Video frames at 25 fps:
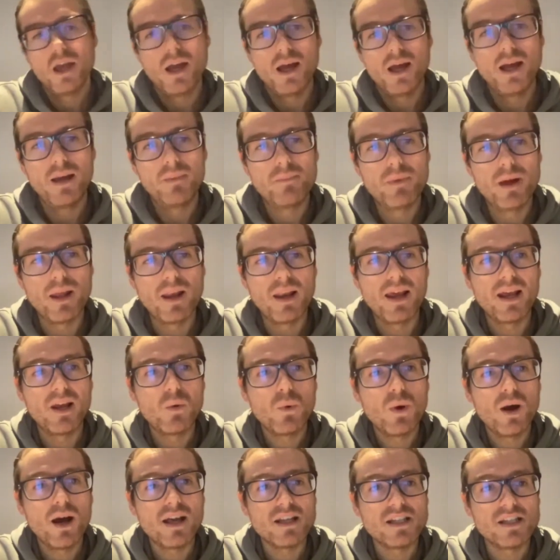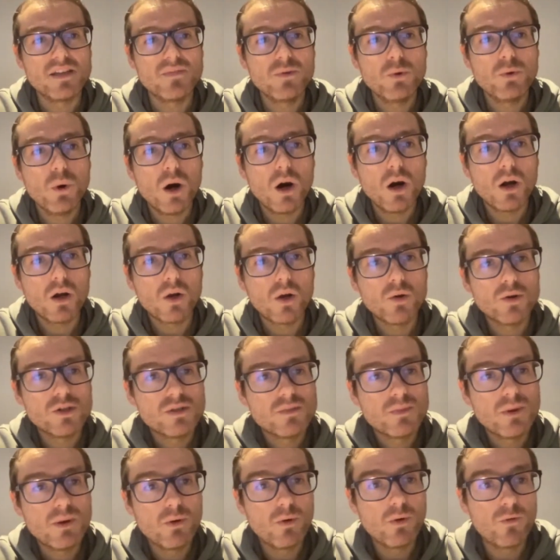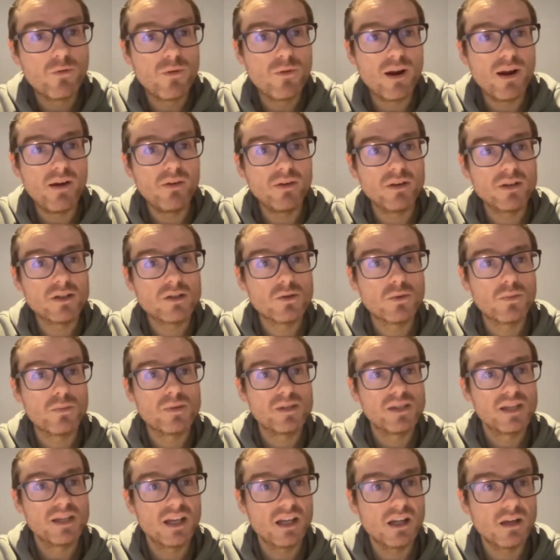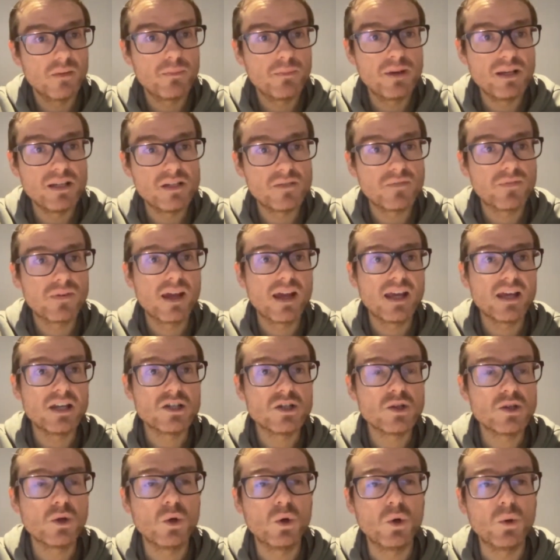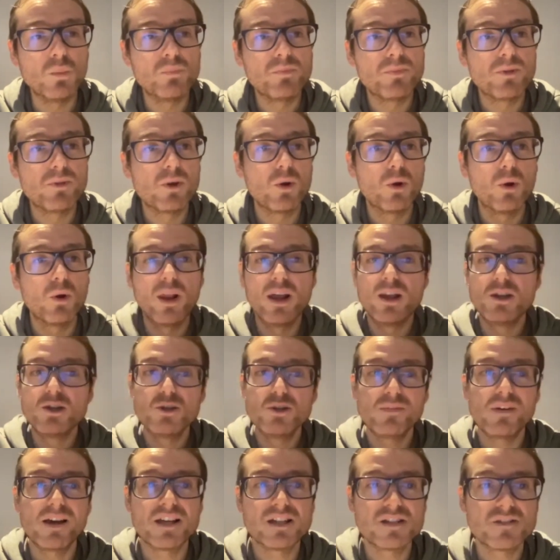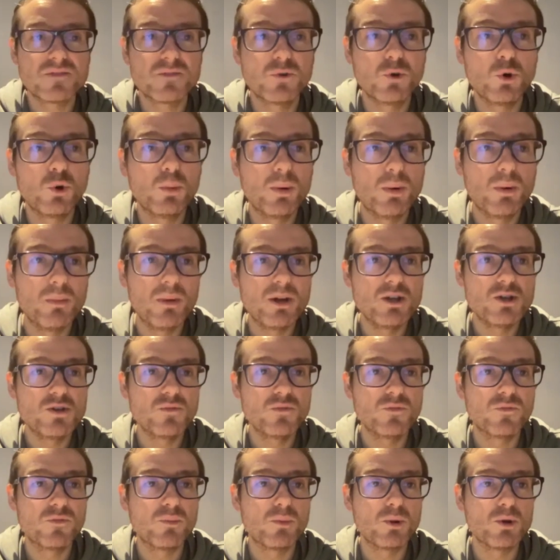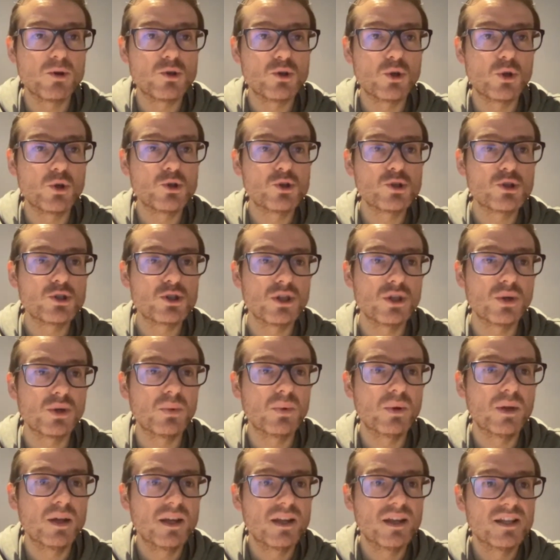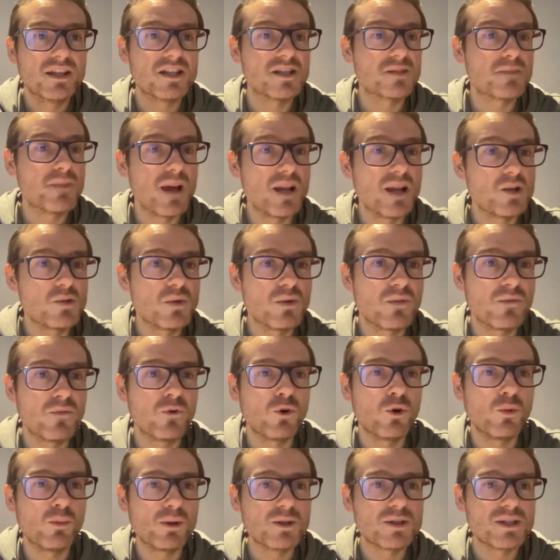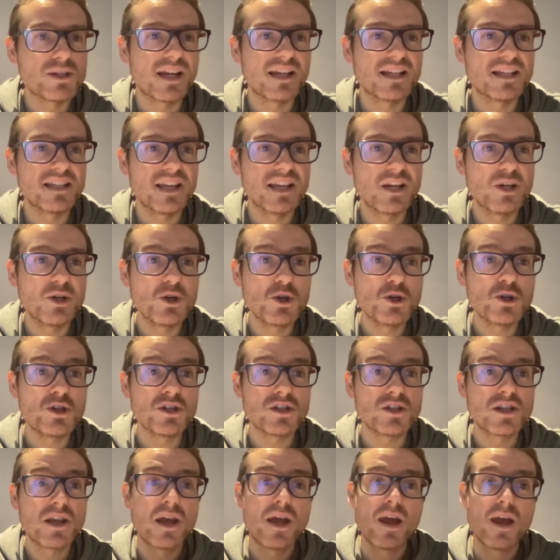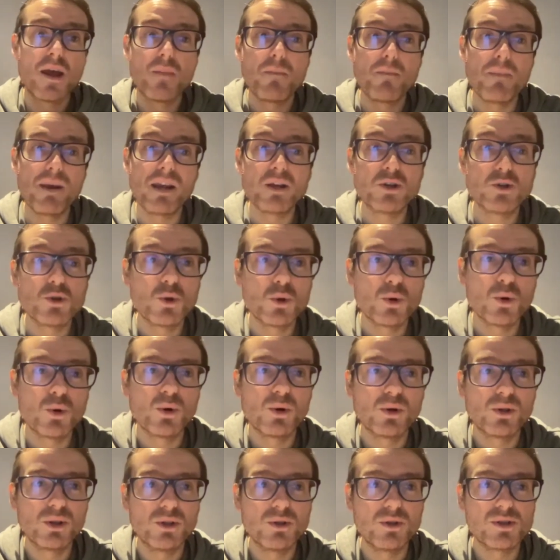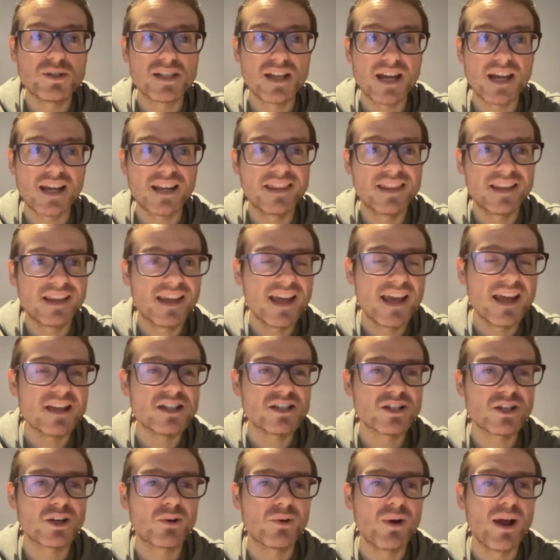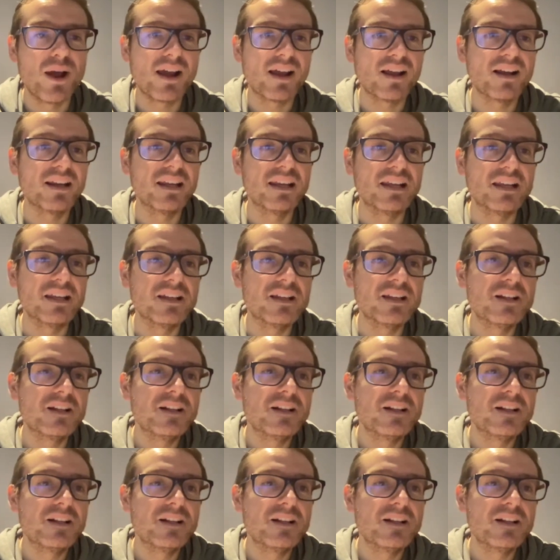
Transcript: And likewise, if you are going to be referring to a particular piece of case law, unless you've asked for permission from the judge to dispense with formal citations, make sure you cite the case correctly.